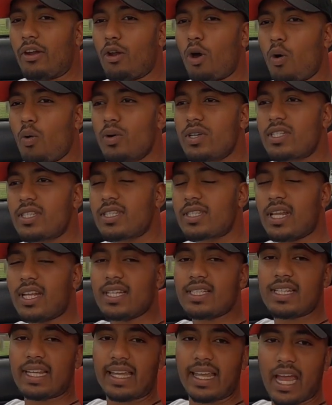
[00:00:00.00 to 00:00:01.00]
I know is that
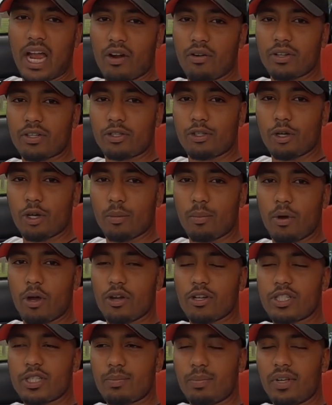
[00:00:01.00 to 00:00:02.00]
it's a Garrett
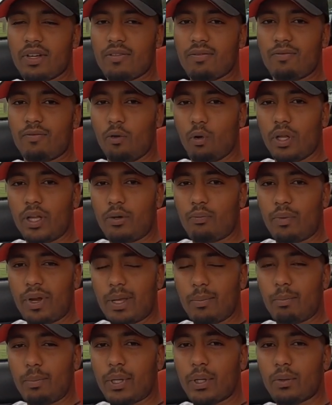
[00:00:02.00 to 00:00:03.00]
turbo. It's been fully
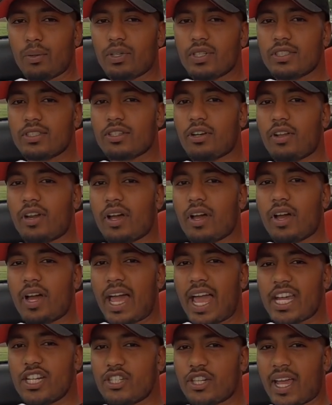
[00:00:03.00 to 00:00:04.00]
rebuilt. It's got
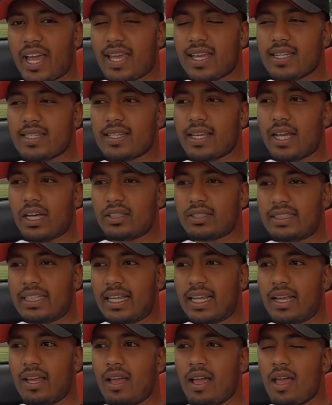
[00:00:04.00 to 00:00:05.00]
a HKS
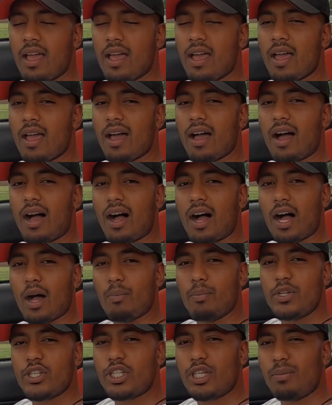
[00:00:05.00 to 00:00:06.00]
housing,
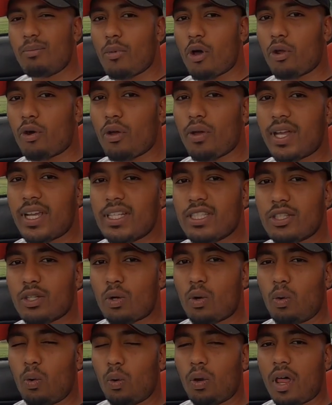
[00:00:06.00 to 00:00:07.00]
Mishimoto
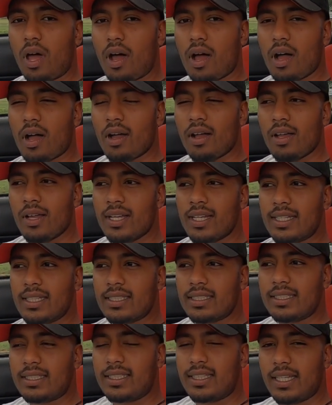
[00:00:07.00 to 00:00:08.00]
intercooler,
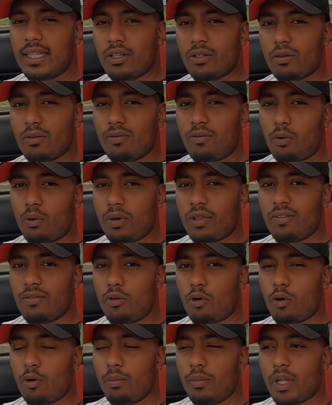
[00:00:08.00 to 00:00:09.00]
teal
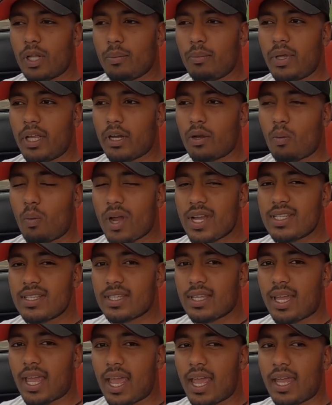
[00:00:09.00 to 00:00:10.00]
44mm
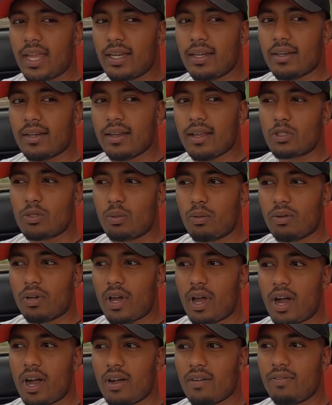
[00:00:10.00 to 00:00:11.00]
wastegate,
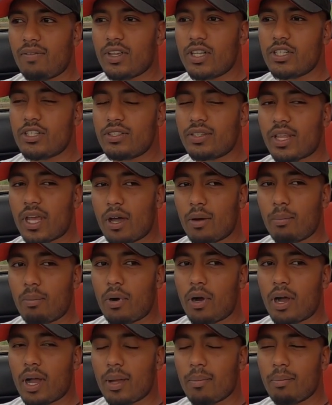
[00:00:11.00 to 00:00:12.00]
2.5-inch
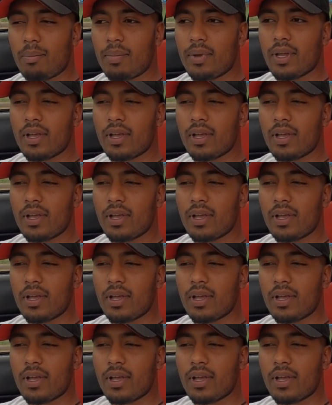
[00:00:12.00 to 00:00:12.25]
downpipe.